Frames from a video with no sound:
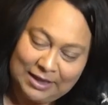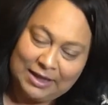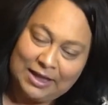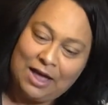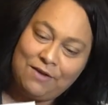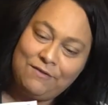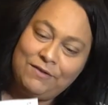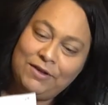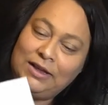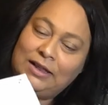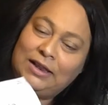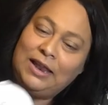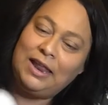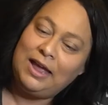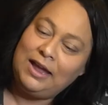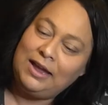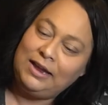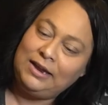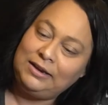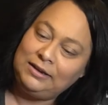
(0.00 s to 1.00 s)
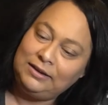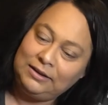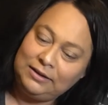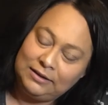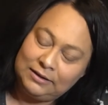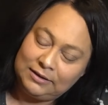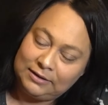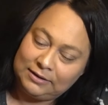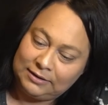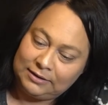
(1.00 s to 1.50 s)
Calvin Klein,
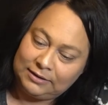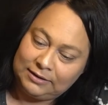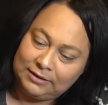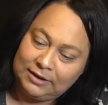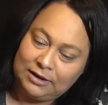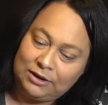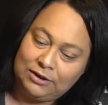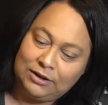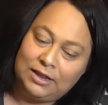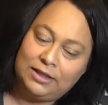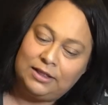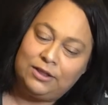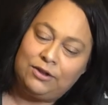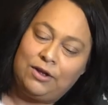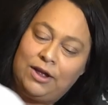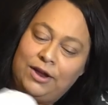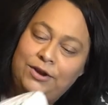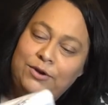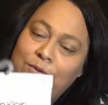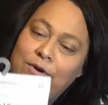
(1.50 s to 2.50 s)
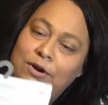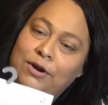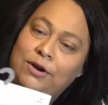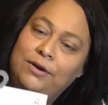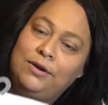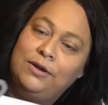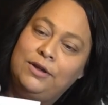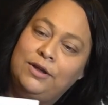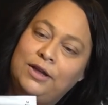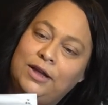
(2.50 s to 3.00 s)
the little girl underwear,
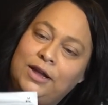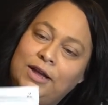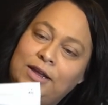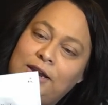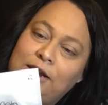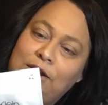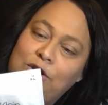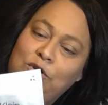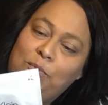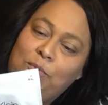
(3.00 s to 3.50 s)
and a new